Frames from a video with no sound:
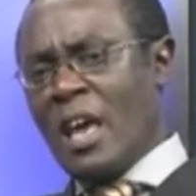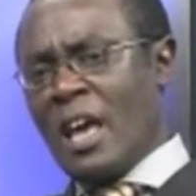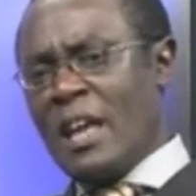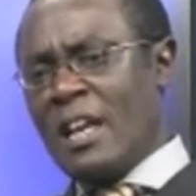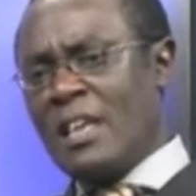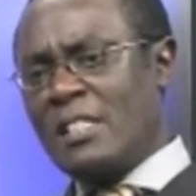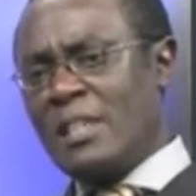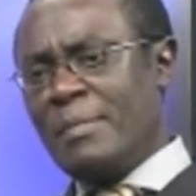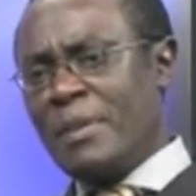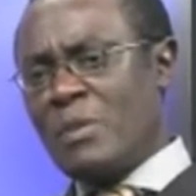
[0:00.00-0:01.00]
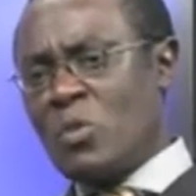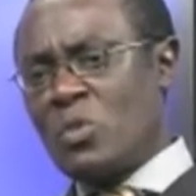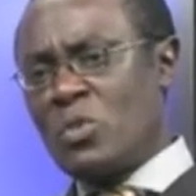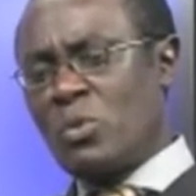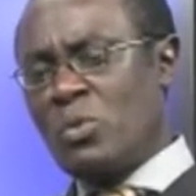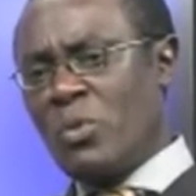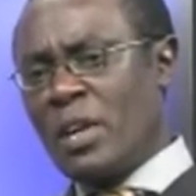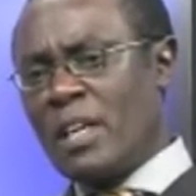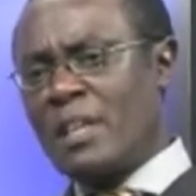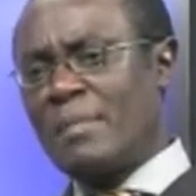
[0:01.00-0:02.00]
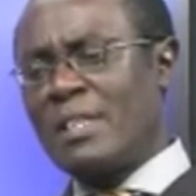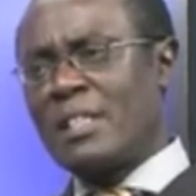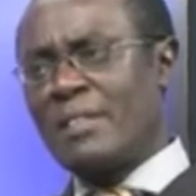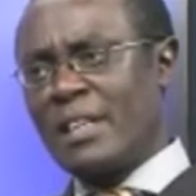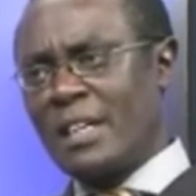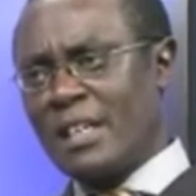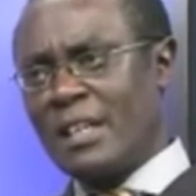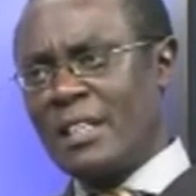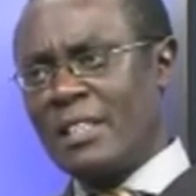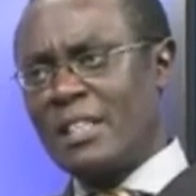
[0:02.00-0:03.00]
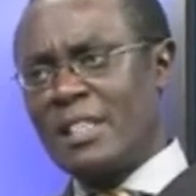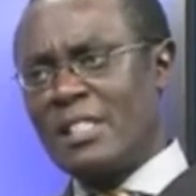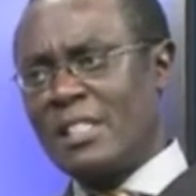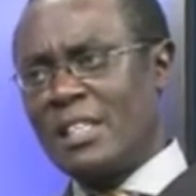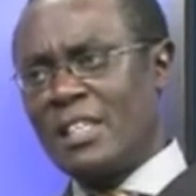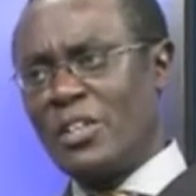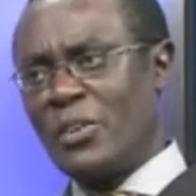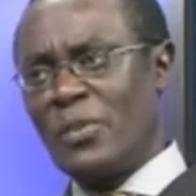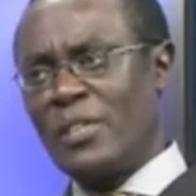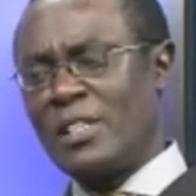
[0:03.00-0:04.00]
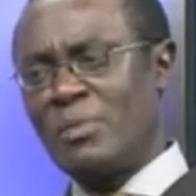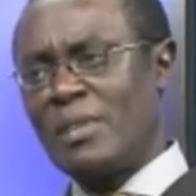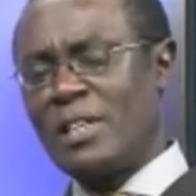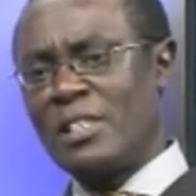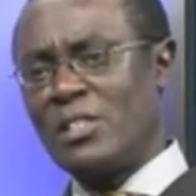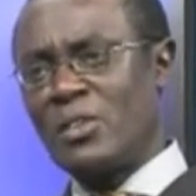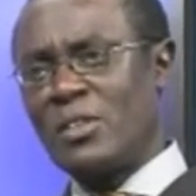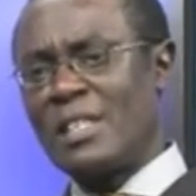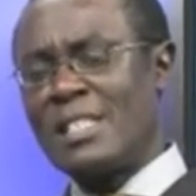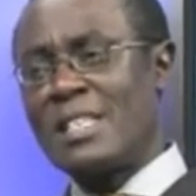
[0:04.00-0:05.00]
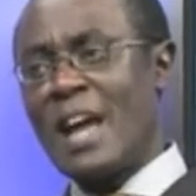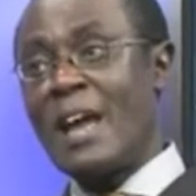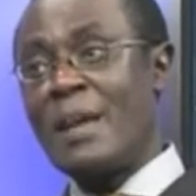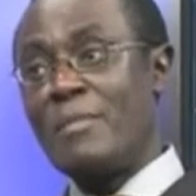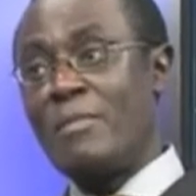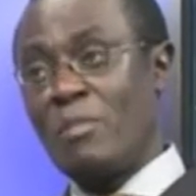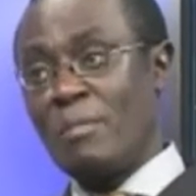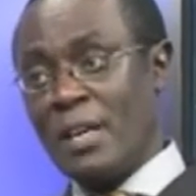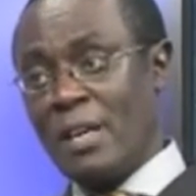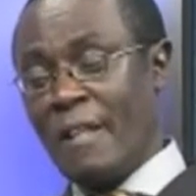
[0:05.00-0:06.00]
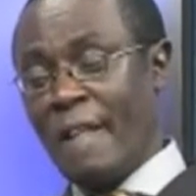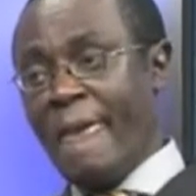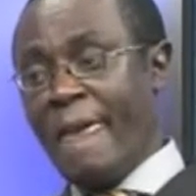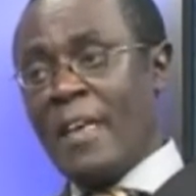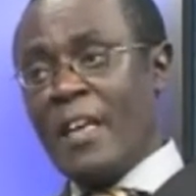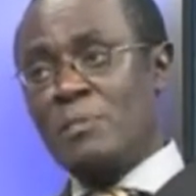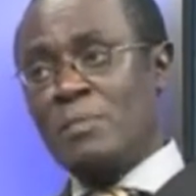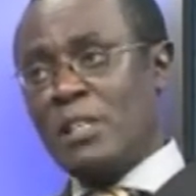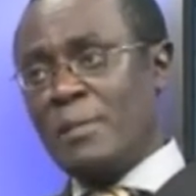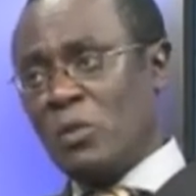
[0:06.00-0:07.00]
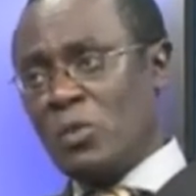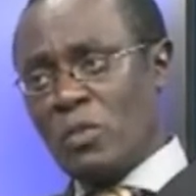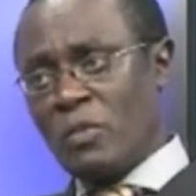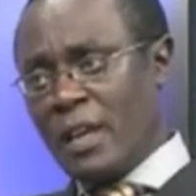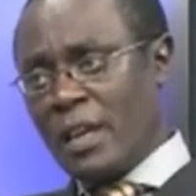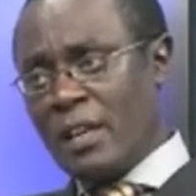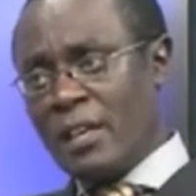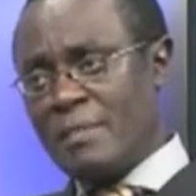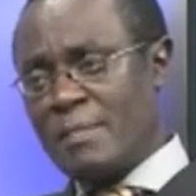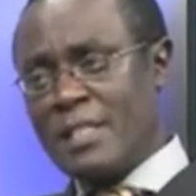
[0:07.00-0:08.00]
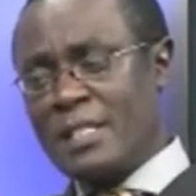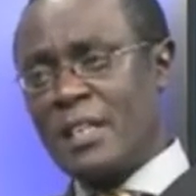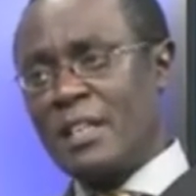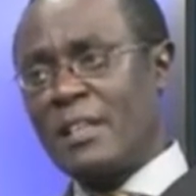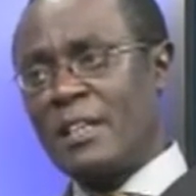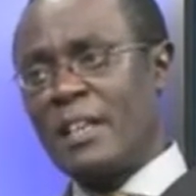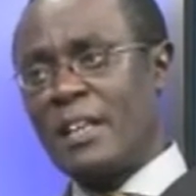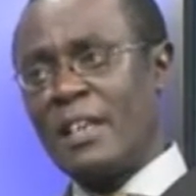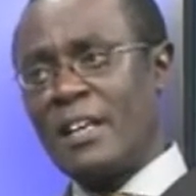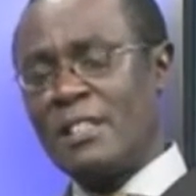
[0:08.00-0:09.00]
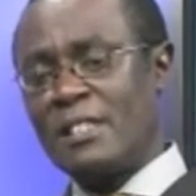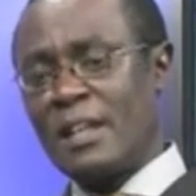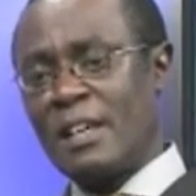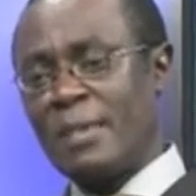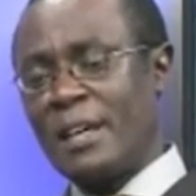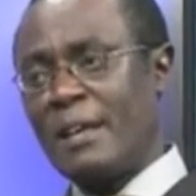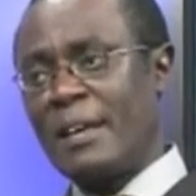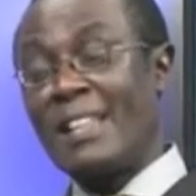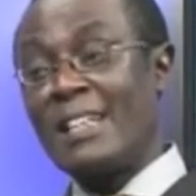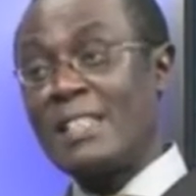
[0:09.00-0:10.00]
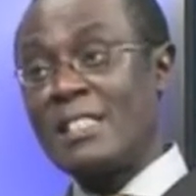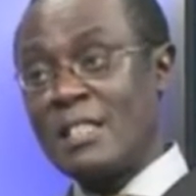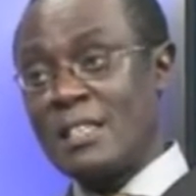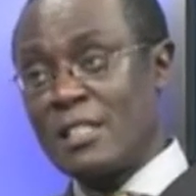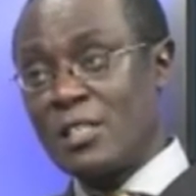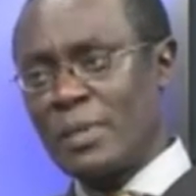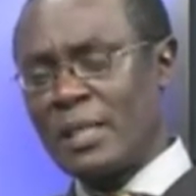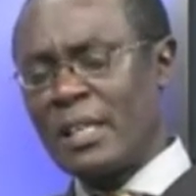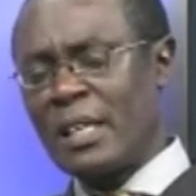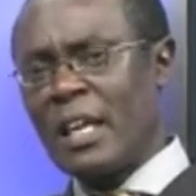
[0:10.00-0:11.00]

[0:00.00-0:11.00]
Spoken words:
And largely because Uhuru Kenyatta must have calculated and seen, no, this one is not the time for me, especially because of the Hague matter. He's a ethnic tug as well.